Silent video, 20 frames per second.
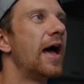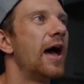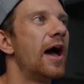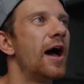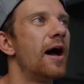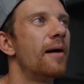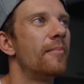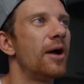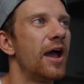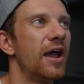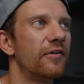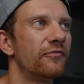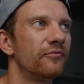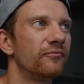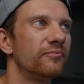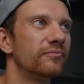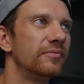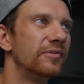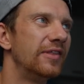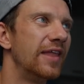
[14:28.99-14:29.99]
I
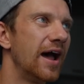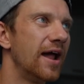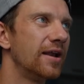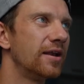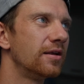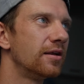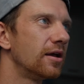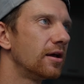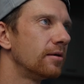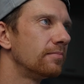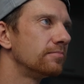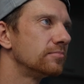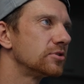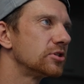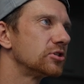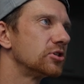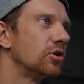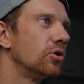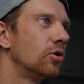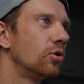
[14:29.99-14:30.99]
haven't done them,
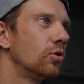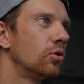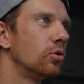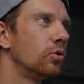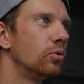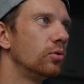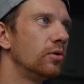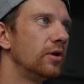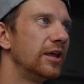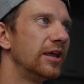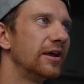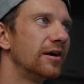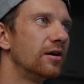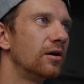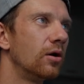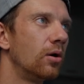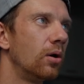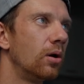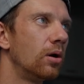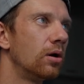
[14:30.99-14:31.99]
so here
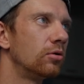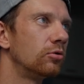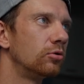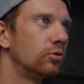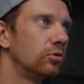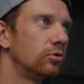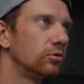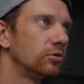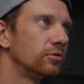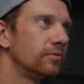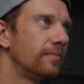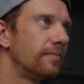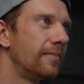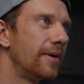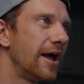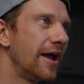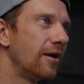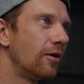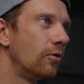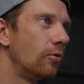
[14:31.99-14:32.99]
are all
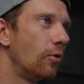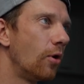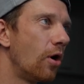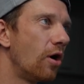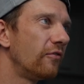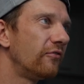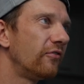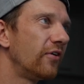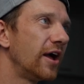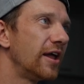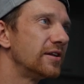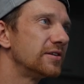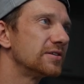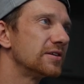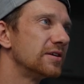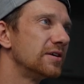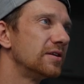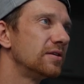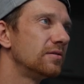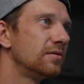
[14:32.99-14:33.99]
my raw files
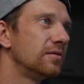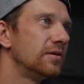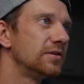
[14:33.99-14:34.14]
in.